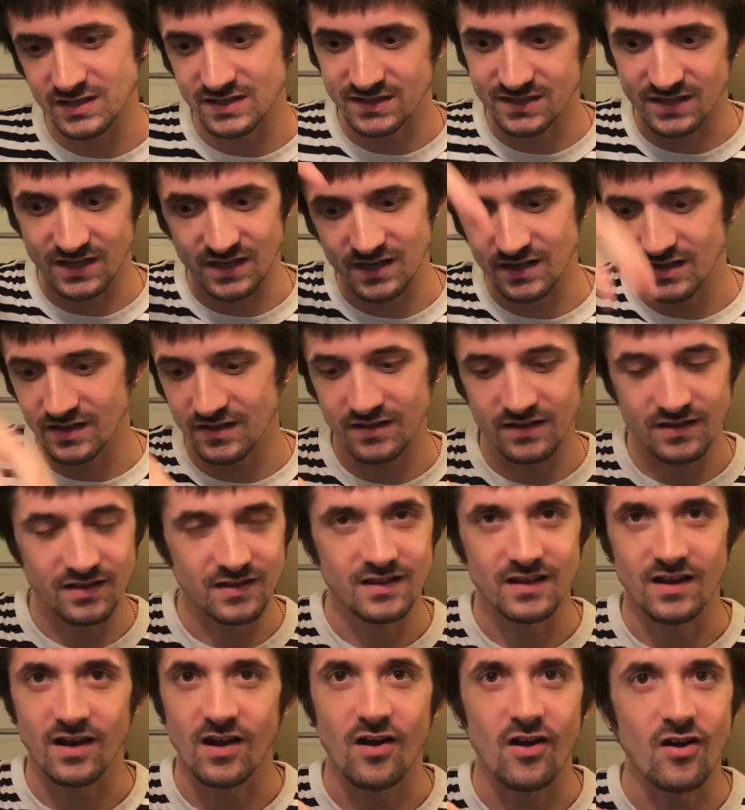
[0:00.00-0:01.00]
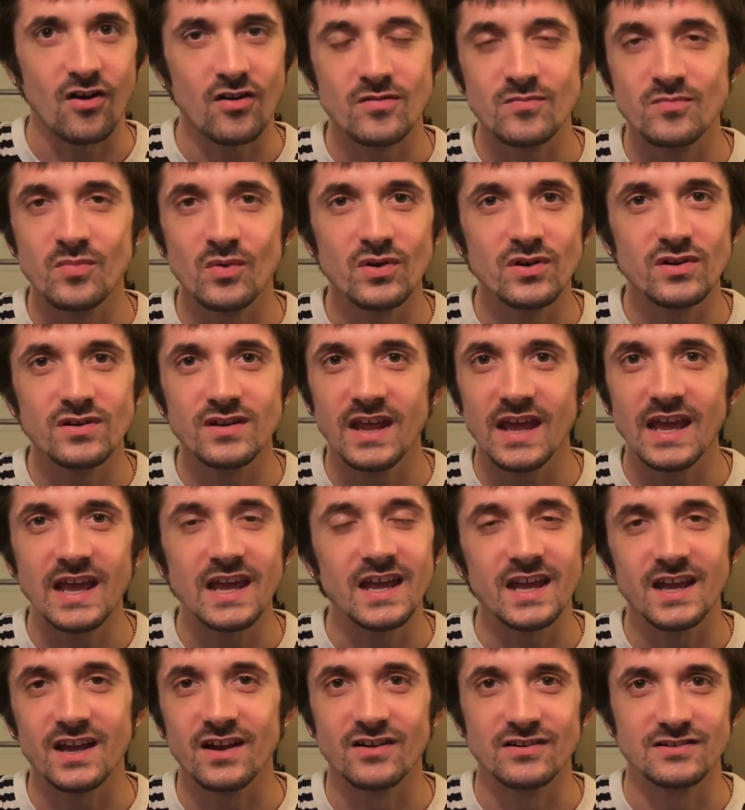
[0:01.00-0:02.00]
a hard-boiled
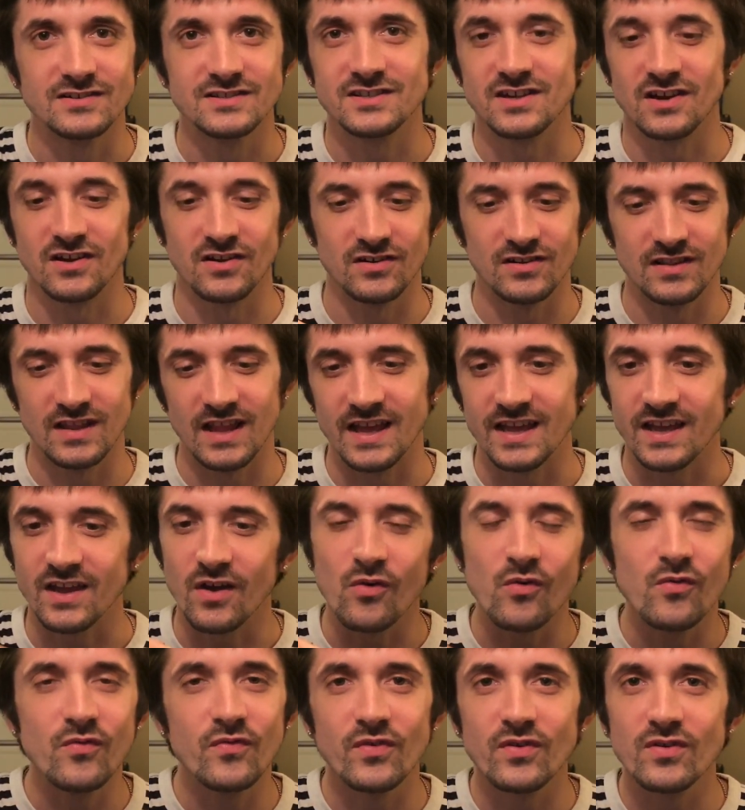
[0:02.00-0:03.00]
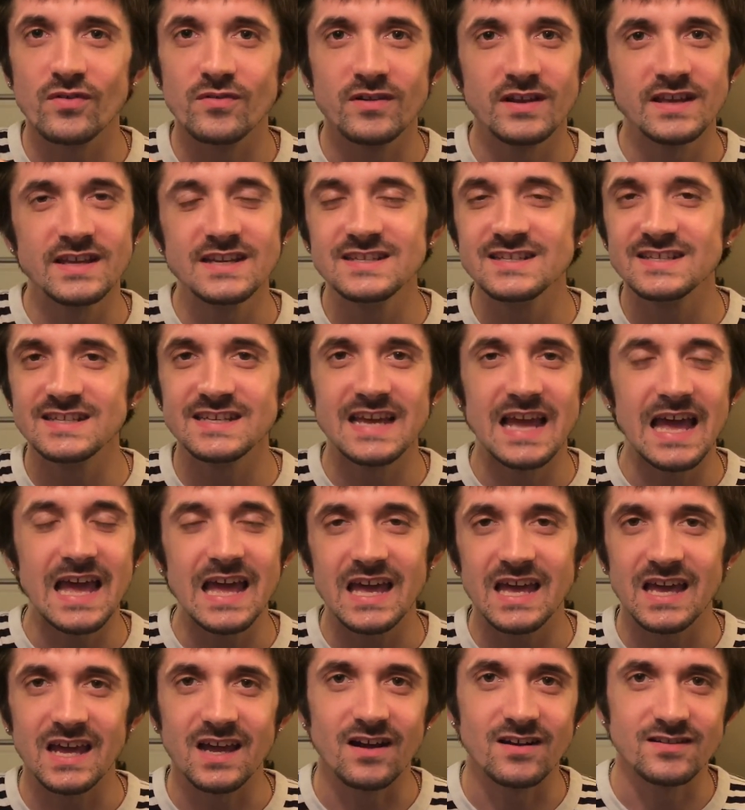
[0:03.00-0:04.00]
egg or like over easy
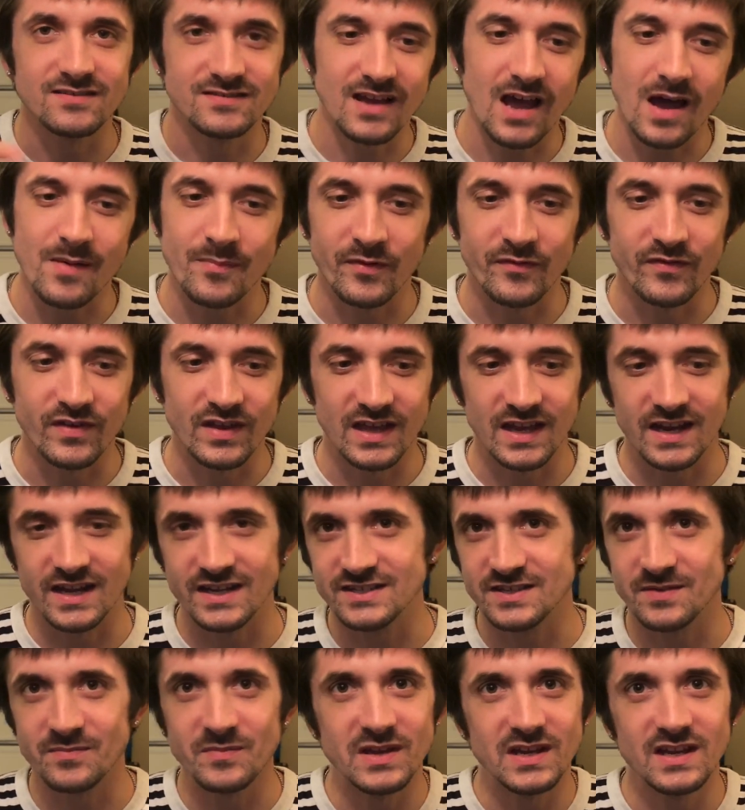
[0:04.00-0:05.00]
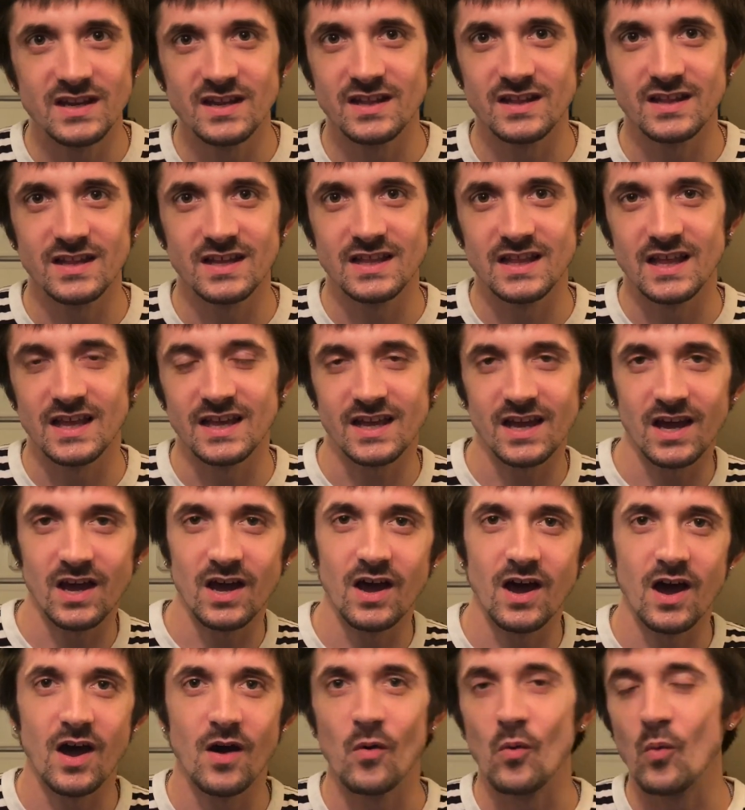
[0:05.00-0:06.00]
egg on top of it, and it's immediately like
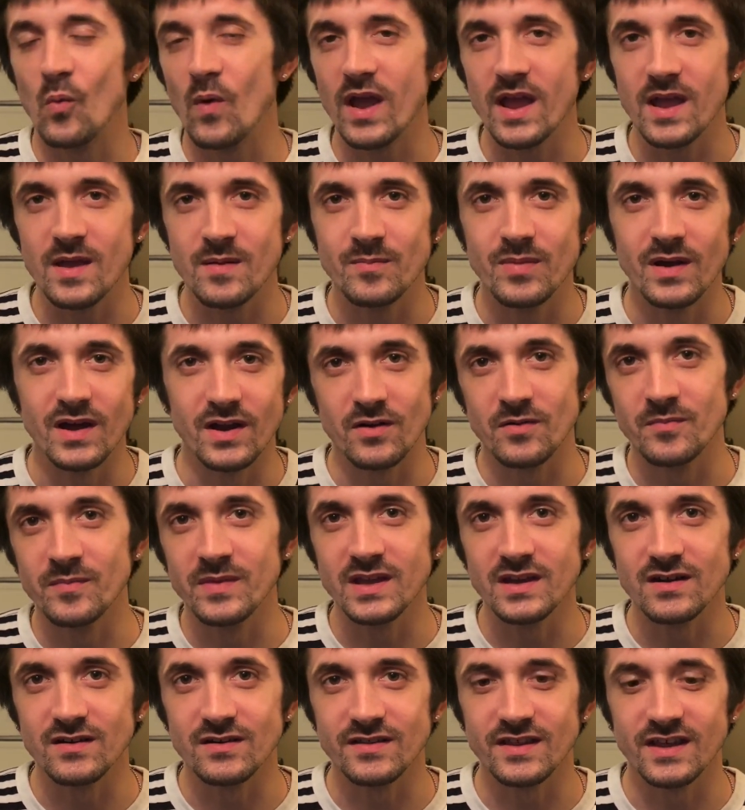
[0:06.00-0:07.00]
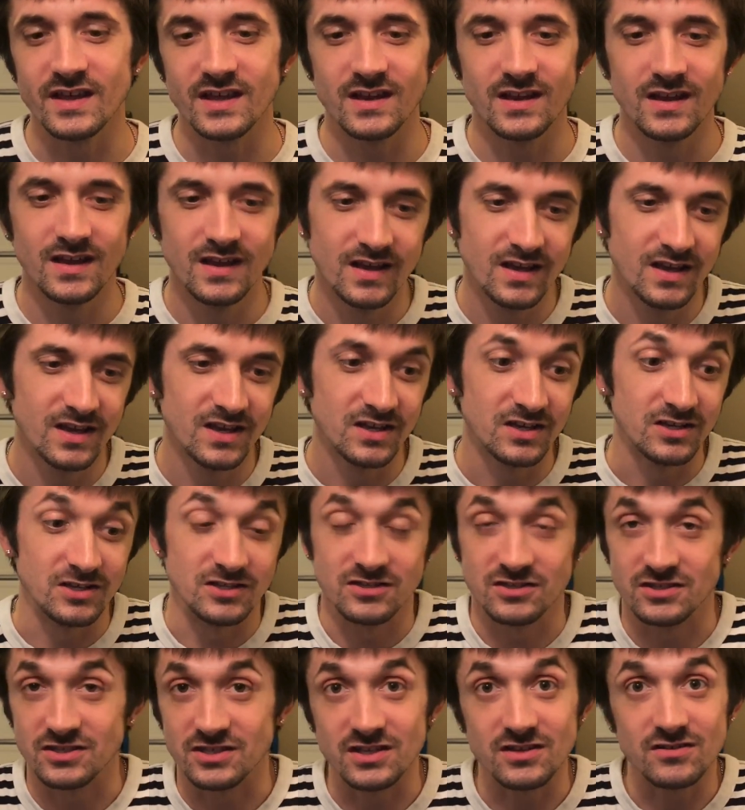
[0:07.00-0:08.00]
a way better meal that
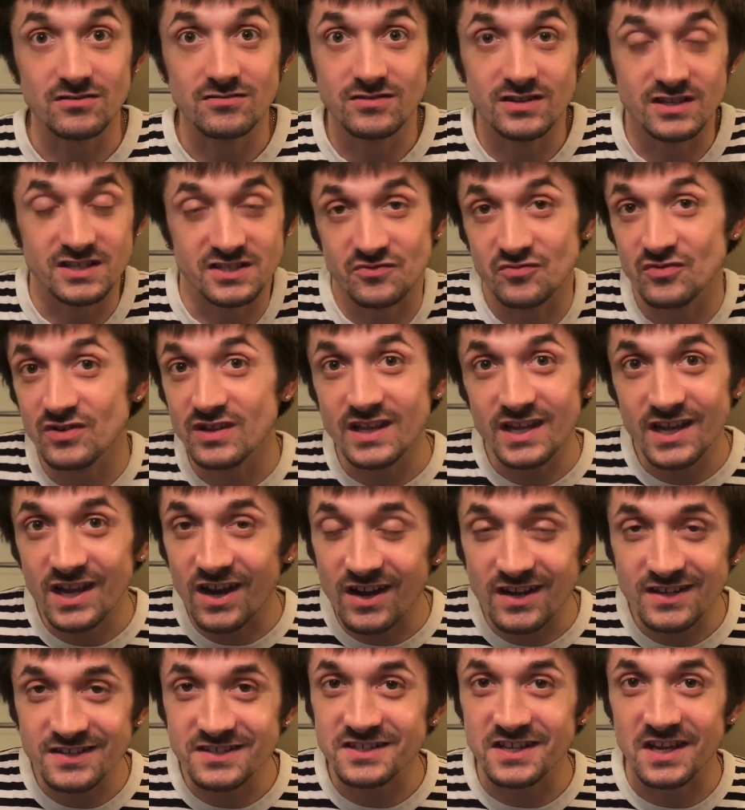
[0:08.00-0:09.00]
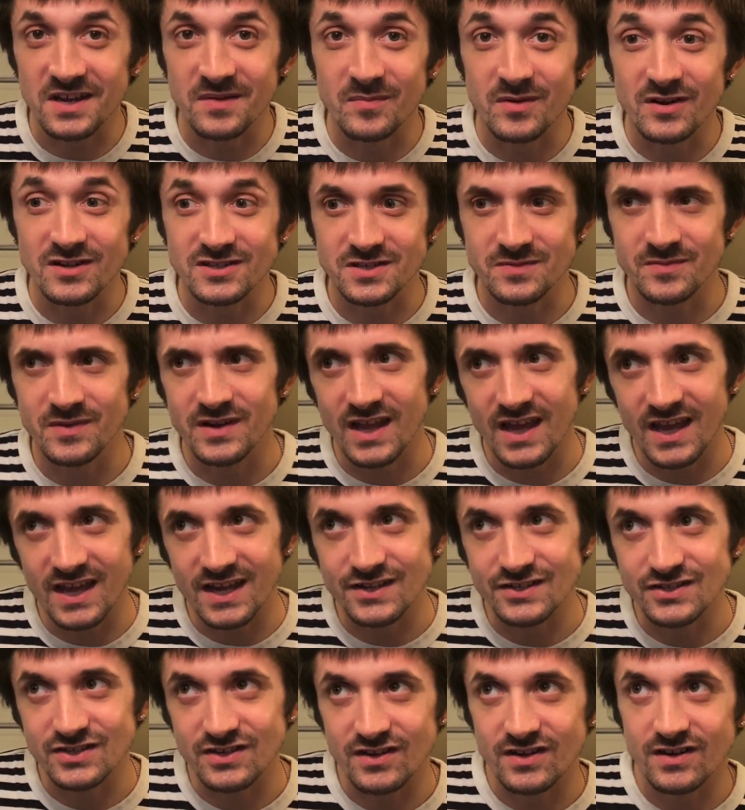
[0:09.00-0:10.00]
still doesn't really cost that much. I mean,
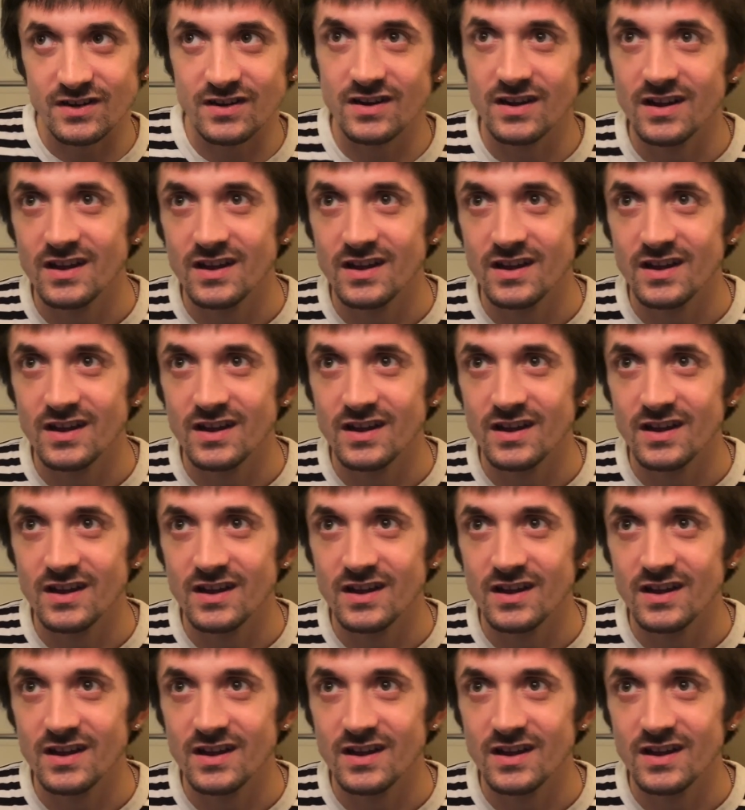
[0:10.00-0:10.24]
eggs are